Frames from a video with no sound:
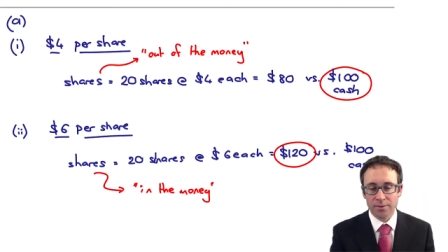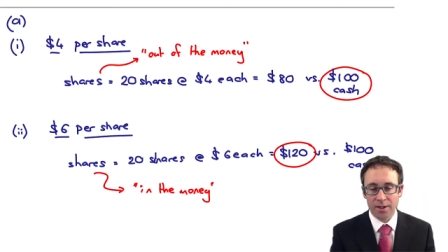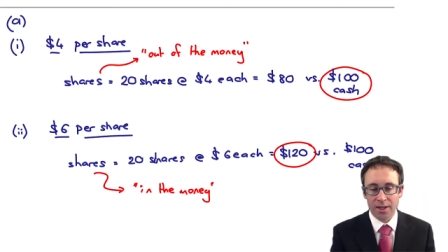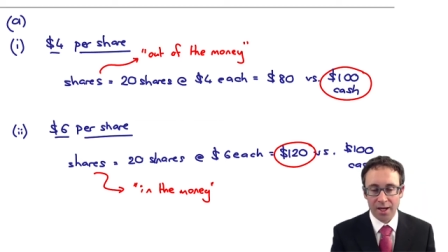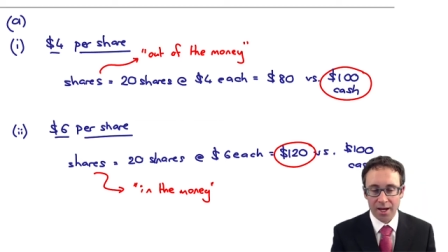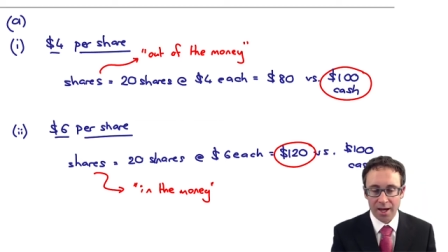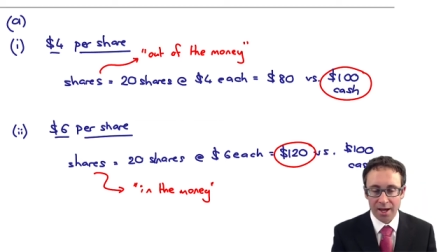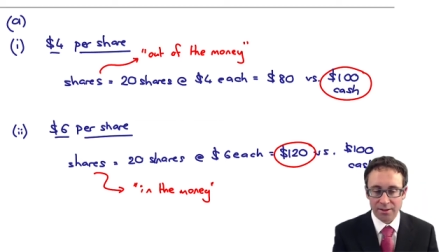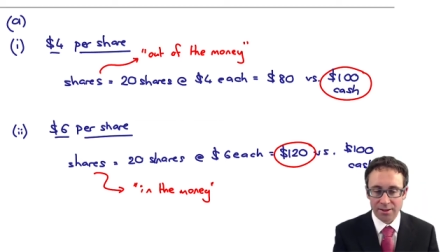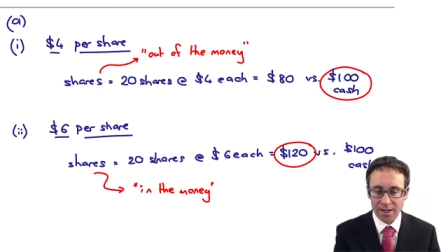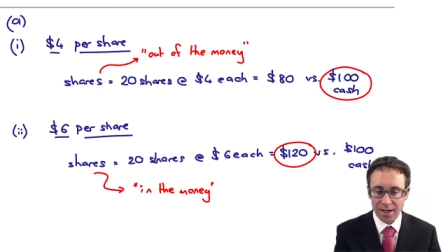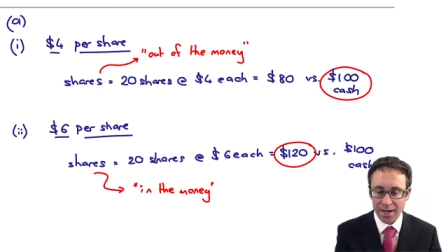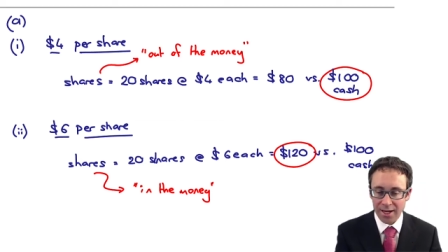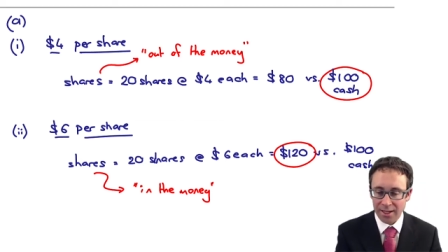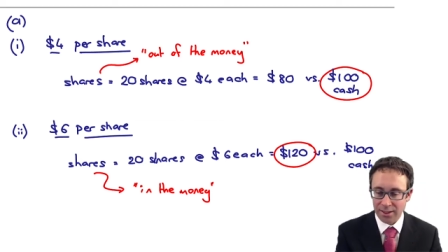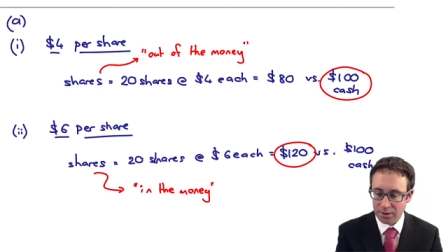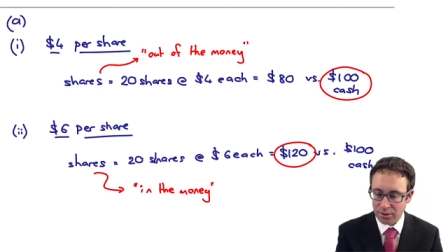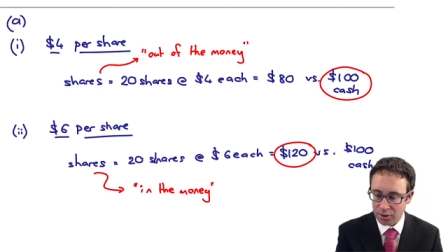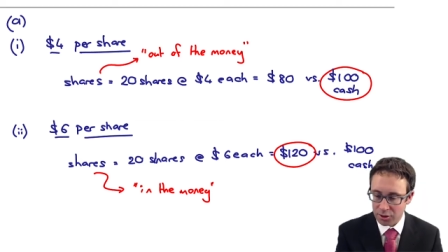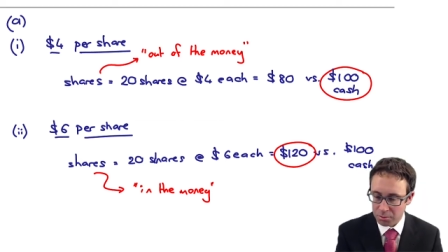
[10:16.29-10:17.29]
Okay, so that
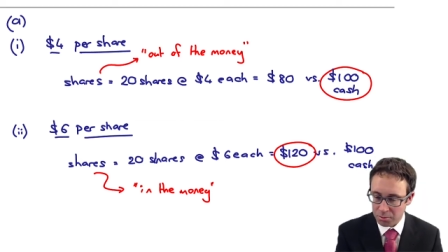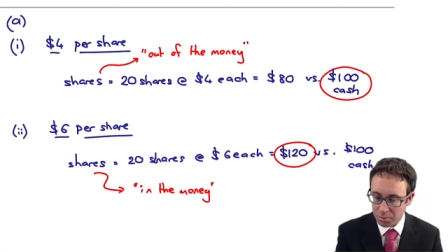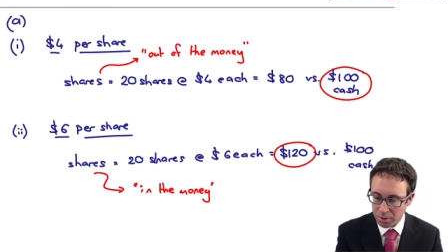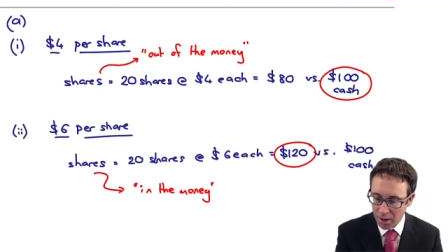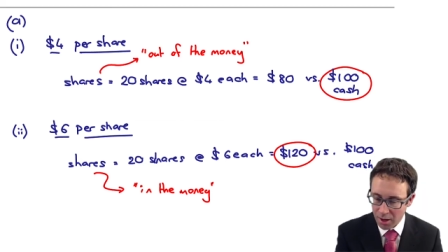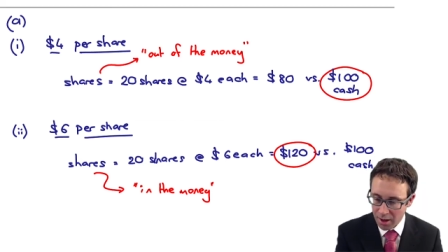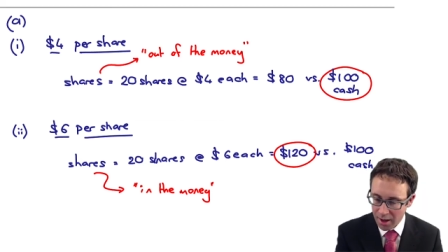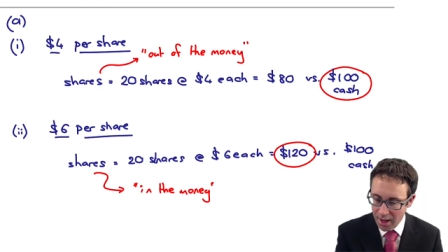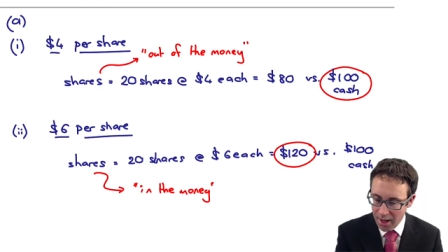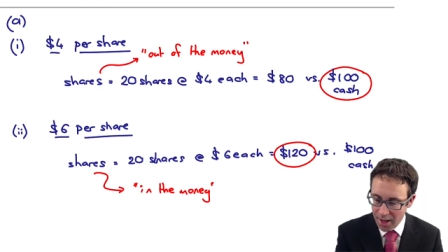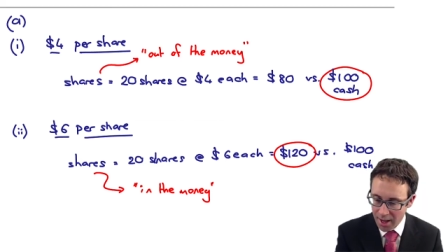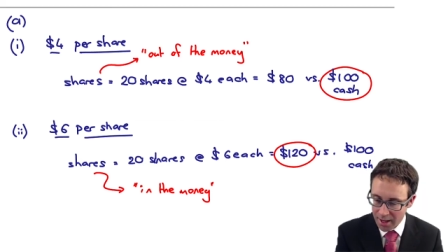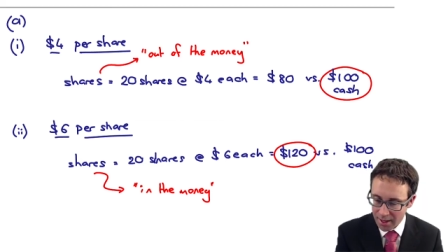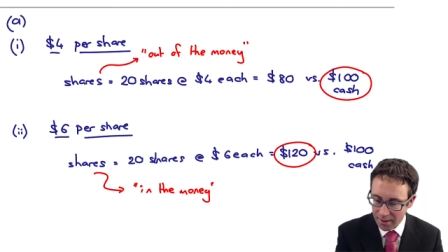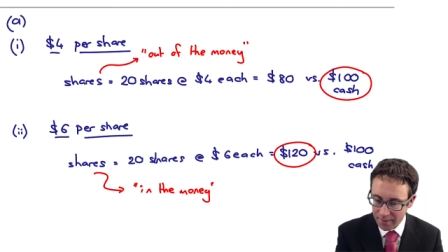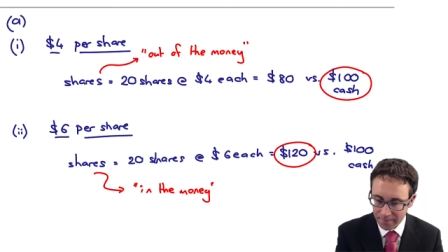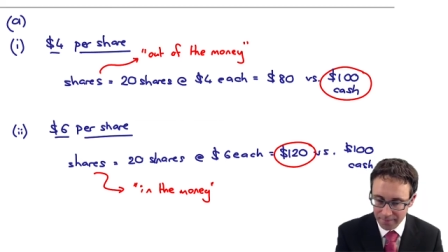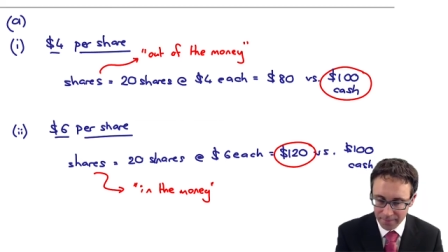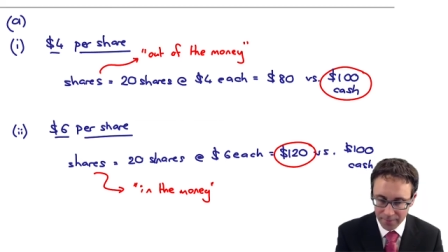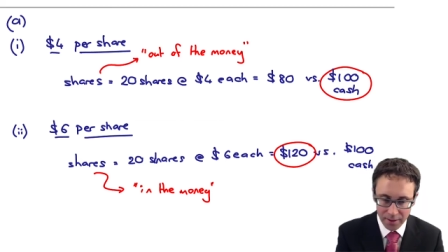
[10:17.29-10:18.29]
answers part
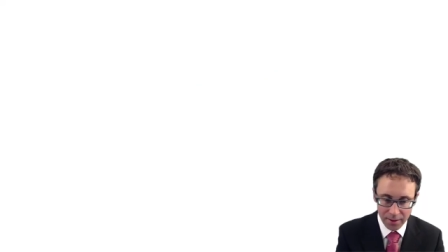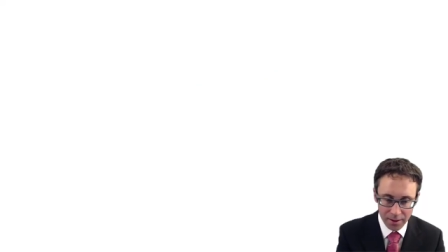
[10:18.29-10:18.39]
A.